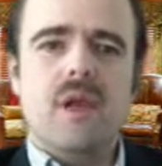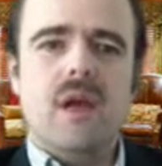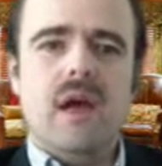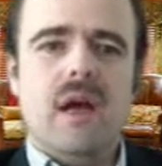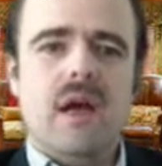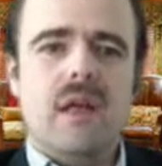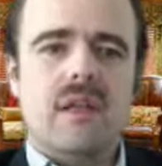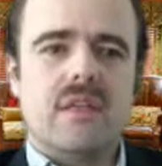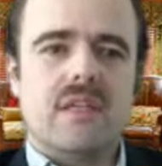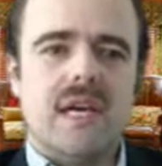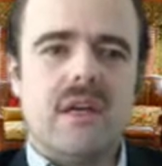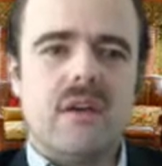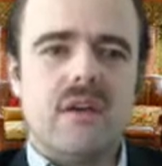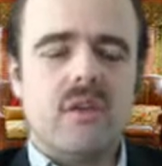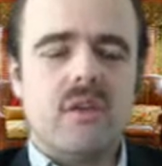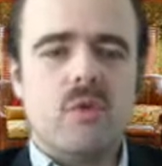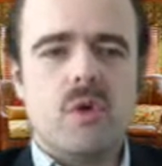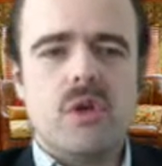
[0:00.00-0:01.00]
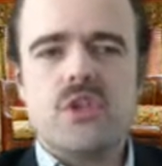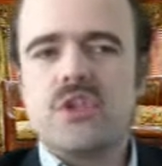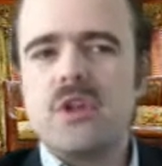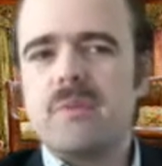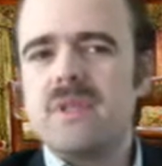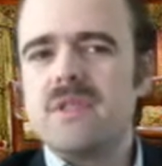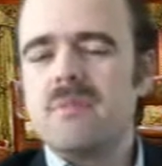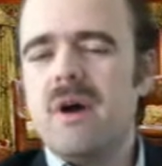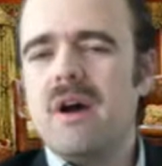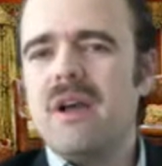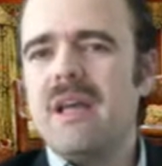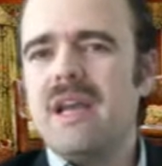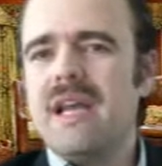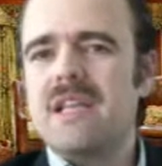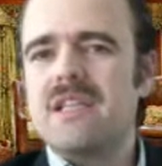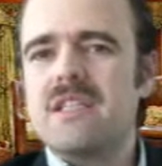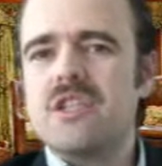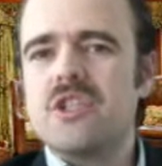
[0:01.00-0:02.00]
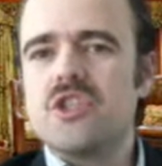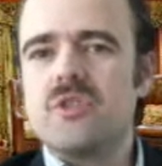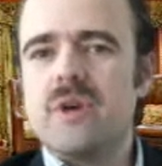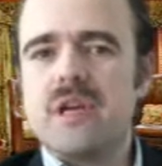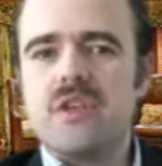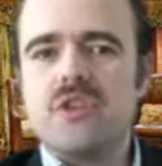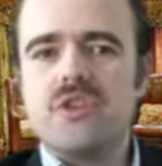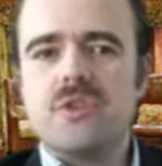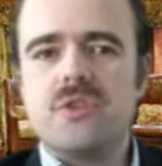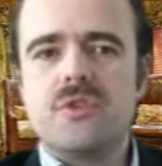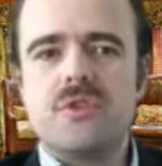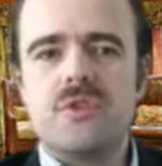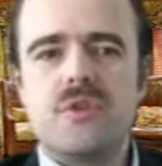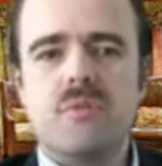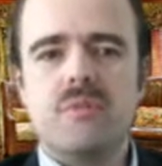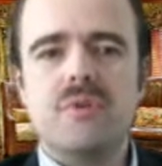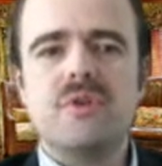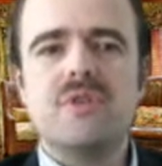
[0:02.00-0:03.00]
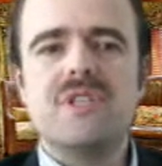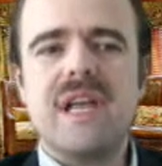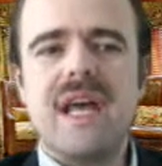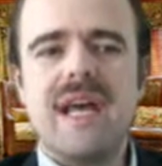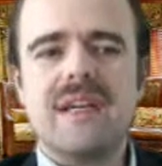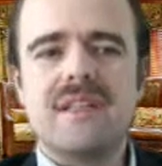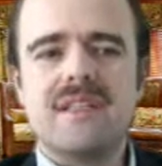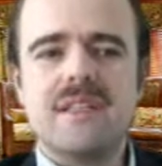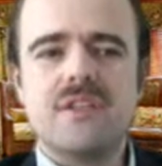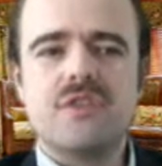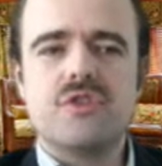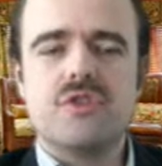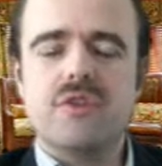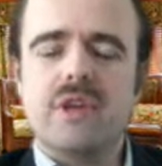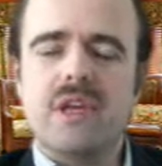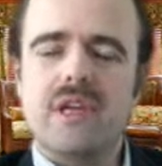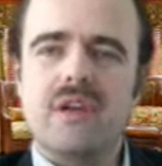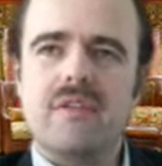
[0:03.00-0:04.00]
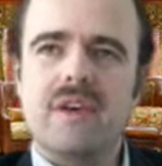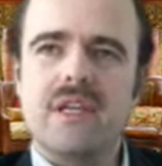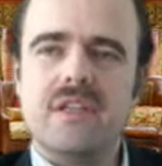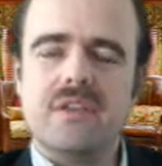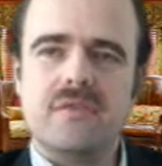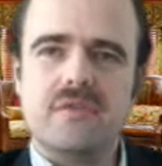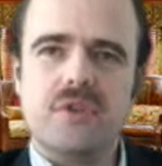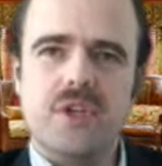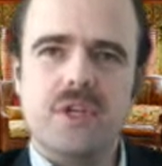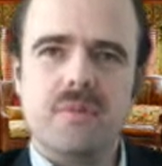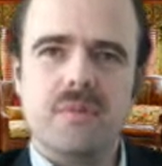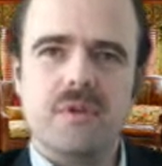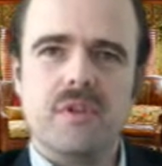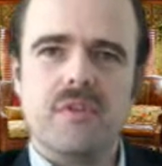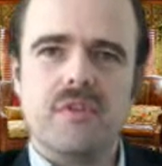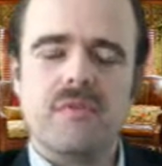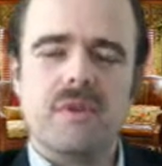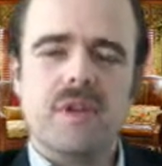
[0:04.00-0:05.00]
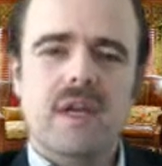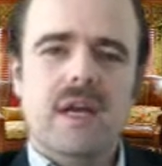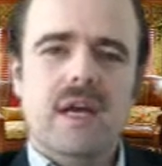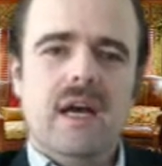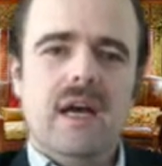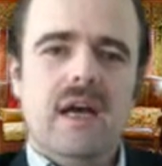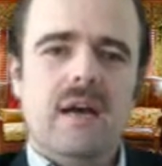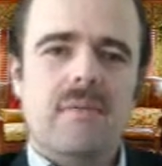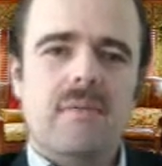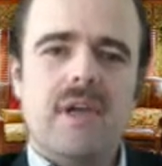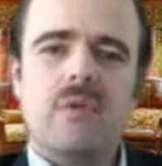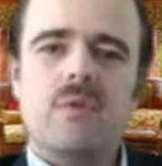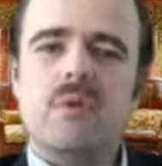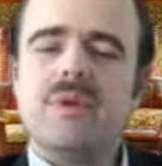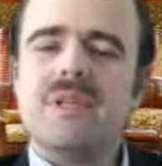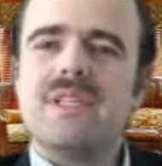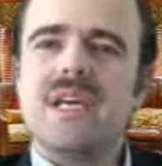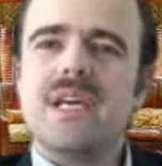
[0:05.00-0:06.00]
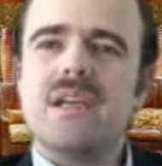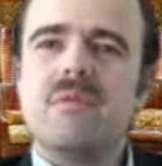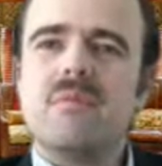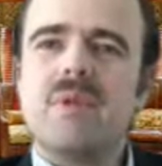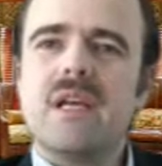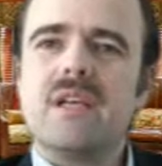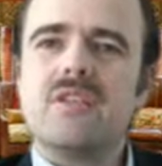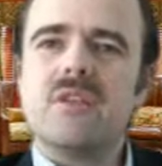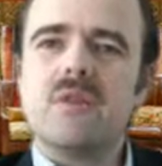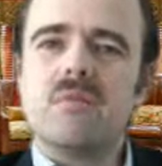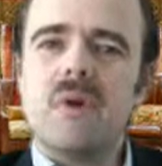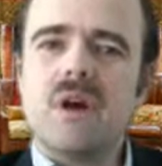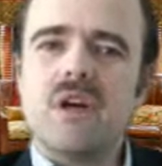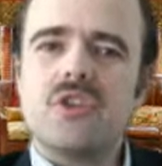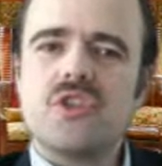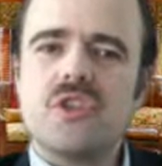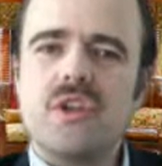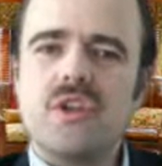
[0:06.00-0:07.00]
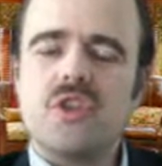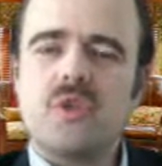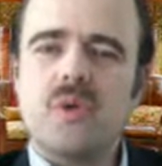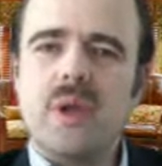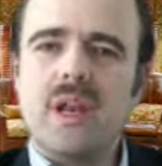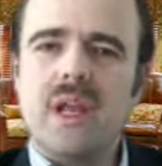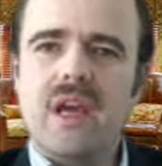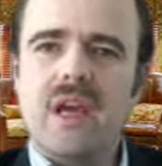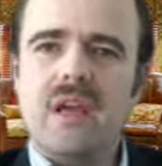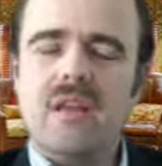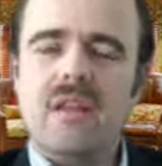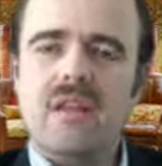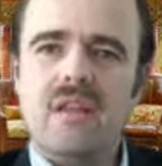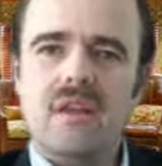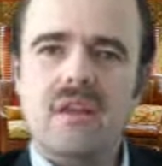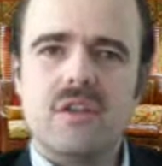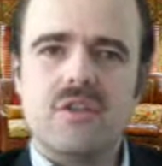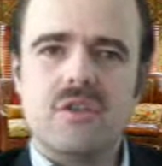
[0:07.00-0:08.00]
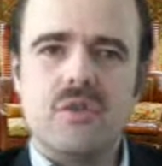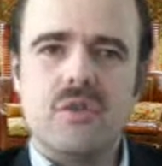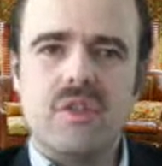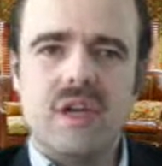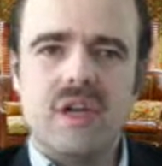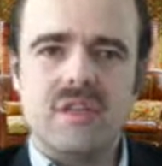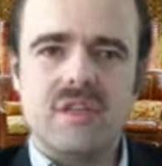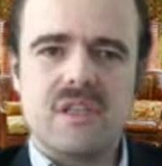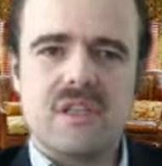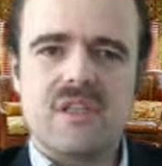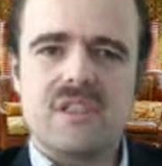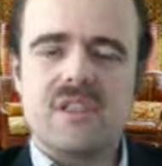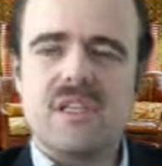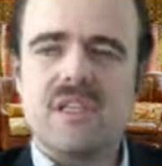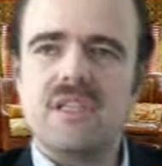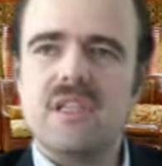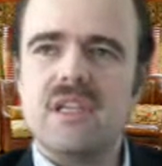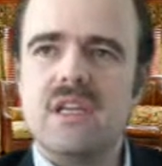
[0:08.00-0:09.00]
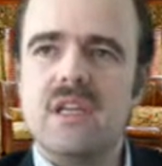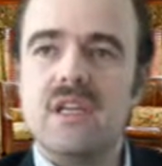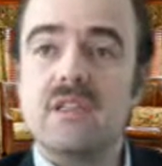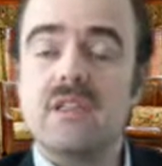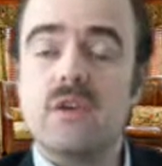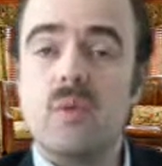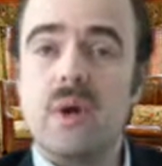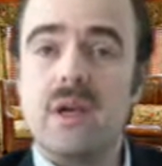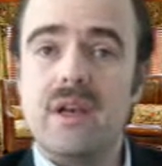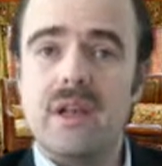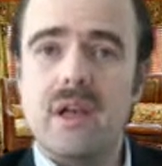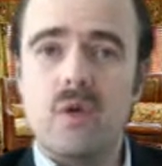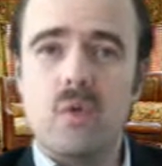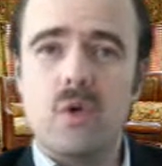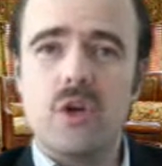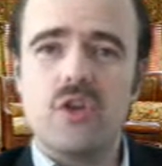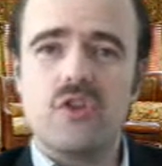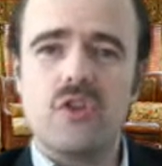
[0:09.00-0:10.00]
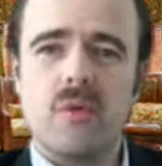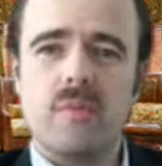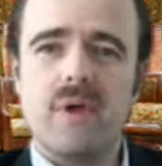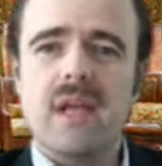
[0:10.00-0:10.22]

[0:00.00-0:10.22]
The title of the workshop is Market Access Strategies to Boost Access to Innovative Treatments. That will be taking place on March the 28th, 2016. It's a one-day workshop,